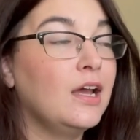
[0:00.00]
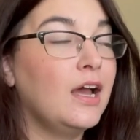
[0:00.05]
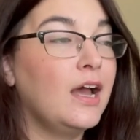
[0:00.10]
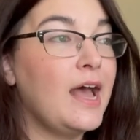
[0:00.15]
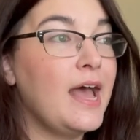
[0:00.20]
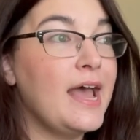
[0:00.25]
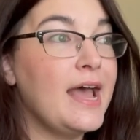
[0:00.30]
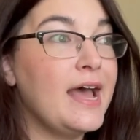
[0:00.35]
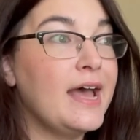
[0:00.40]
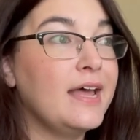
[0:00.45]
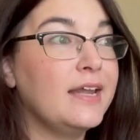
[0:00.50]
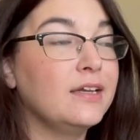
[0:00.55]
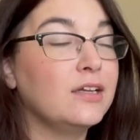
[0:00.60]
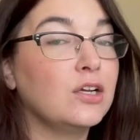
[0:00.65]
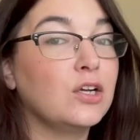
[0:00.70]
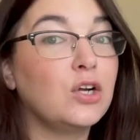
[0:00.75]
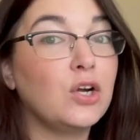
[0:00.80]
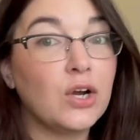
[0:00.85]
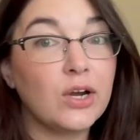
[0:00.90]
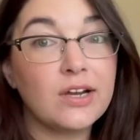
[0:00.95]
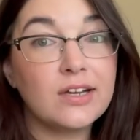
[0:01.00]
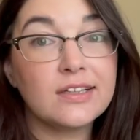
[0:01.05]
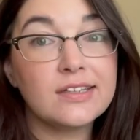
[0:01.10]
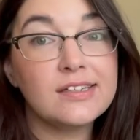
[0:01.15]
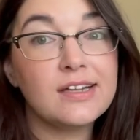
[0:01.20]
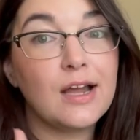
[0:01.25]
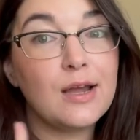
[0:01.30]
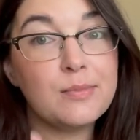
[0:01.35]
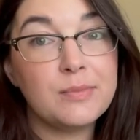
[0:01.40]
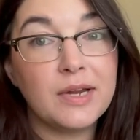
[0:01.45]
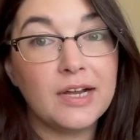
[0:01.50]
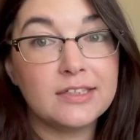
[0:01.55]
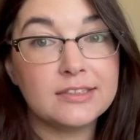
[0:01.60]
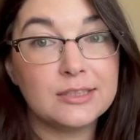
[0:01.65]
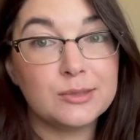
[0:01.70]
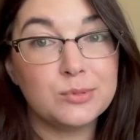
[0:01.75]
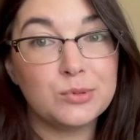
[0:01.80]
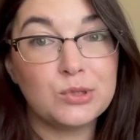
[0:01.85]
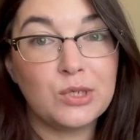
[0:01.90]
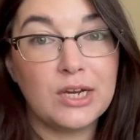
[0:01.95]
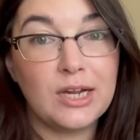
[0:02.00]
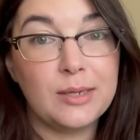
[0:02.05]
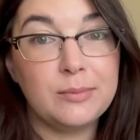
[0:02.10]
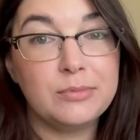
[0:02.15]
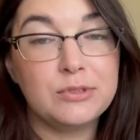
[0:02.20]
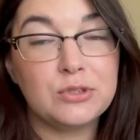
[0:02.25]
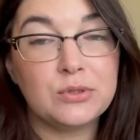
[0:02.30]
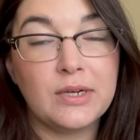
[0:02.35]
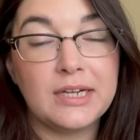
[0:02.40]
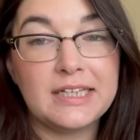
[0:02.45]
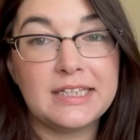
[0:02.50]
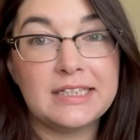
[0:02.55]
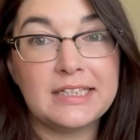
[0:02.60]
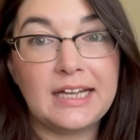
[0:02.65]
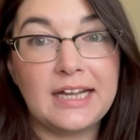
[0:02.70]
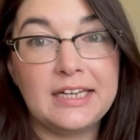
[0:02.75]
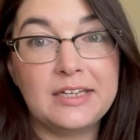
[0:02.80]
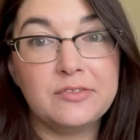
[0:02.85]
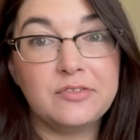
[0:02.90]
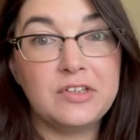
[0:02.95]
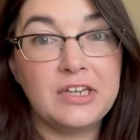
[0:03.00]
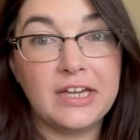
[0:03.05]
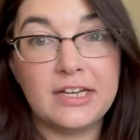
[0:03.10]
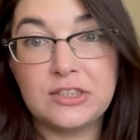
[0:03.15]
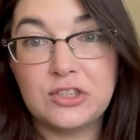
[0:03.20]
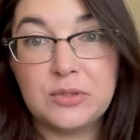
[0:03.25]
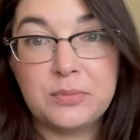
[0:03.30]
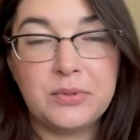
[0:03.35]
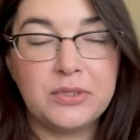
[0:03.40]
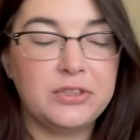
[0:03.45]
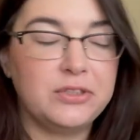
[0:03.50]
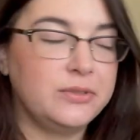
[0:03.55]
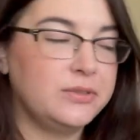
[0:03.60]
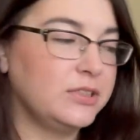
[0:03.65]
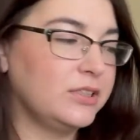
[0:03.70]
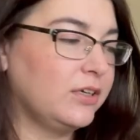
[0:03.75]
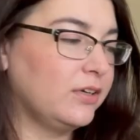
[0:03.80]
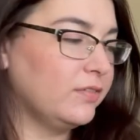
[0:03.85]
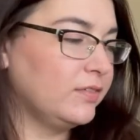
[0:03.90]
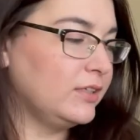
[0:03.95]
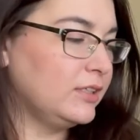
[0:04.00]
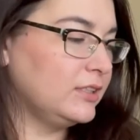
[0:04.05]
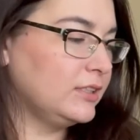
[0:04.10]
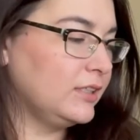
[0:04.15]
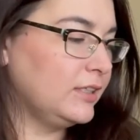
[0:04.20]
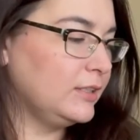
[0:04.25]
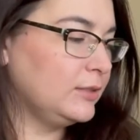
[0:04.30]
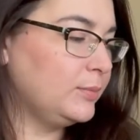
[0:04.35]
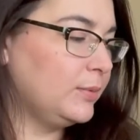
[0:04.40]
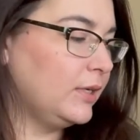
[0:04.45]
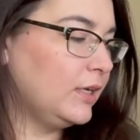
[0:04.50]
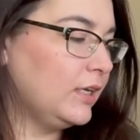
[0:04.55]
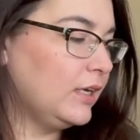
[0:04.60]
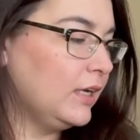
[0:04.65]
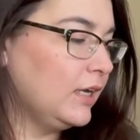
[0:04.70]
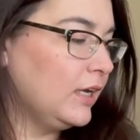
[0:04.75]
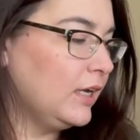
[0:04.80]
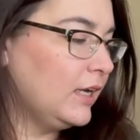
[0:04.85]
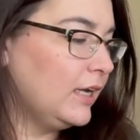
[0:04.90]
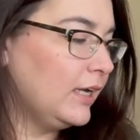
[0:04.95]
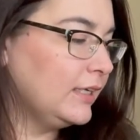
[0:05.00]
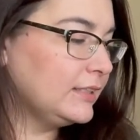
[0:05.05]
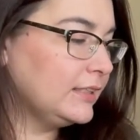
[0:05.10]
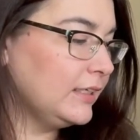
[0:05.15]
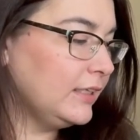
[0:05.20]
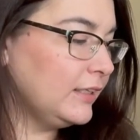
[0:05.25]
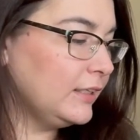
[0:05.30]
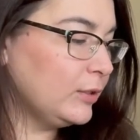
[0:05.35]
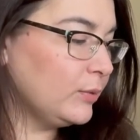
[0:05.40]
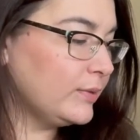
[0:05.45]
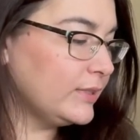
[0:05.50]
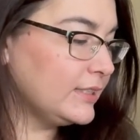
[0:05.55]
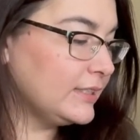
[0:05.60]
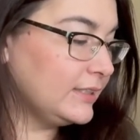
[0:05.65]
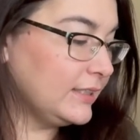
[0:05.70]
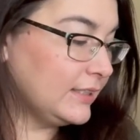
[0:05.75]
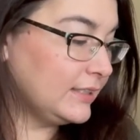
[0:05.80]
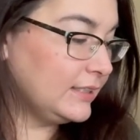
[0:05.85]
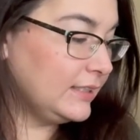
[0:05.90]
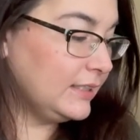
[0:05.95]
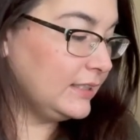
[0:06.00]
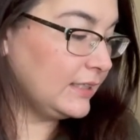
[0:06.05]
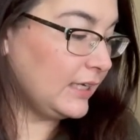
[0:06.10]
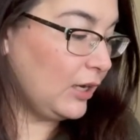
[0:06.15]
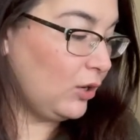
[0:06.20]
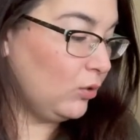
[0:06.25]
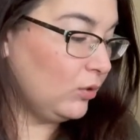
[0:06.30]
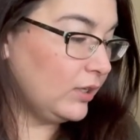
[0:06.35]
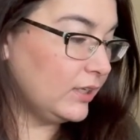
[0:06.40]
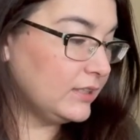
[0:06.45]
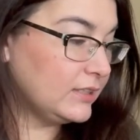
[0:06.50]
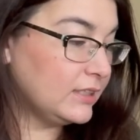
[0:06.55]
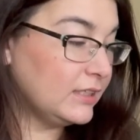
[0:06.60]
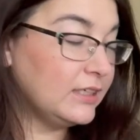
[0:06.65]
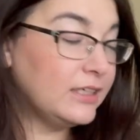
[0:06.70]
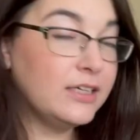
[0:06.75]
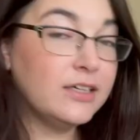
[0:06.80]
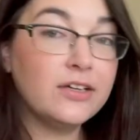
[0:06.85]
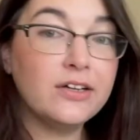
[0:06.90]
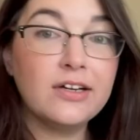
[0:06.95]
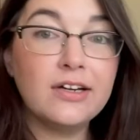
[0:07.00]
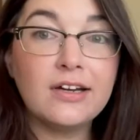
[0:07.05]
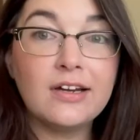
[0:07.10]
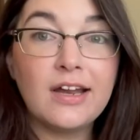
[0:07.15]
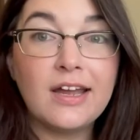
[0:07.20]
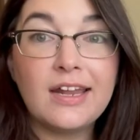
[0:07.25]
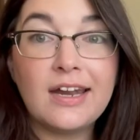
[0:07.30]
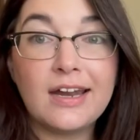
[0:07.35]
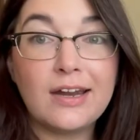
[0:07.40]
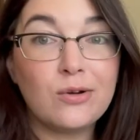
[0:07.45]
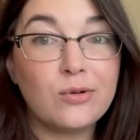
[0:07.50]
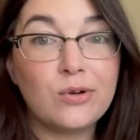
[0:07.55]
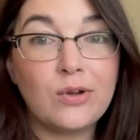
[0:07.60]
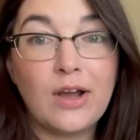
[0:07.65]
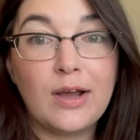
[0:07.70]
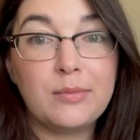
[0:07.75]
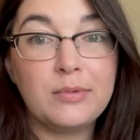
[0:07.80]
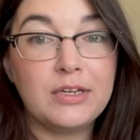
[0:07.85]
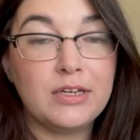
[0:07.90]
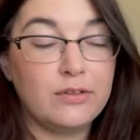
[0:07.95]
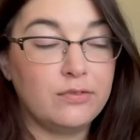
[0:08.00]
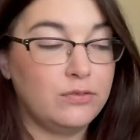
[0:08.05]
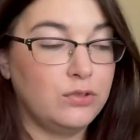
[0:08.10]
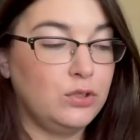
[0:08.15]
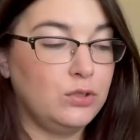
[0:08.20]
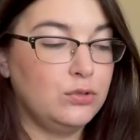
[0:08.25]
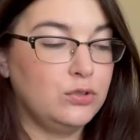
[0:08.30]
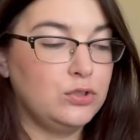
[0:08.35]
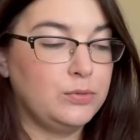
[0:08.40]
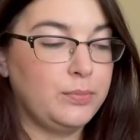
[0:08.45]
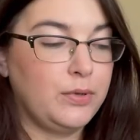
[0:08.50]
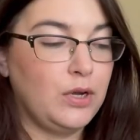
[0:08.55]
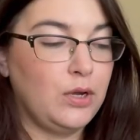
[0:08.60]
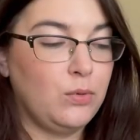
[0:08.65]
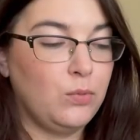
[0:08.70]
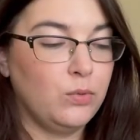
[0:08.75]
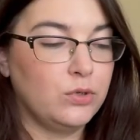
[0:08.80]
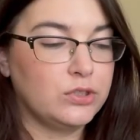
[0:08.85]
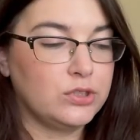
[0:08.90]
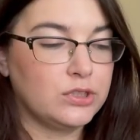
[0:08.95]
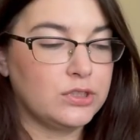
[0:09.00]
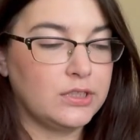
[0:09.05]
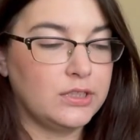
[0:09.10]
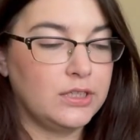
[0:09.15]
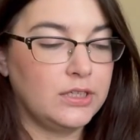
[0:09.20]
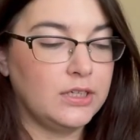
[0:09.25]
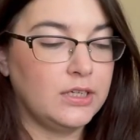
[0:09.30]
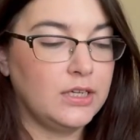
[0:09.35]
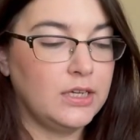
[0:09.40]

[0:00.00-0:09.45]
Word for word: And currently I'm not subscribed, so I can kind of catch up on using all these things, but it said that there were 60 towelettes in here, and I don't know how many I've used, but we're just gonna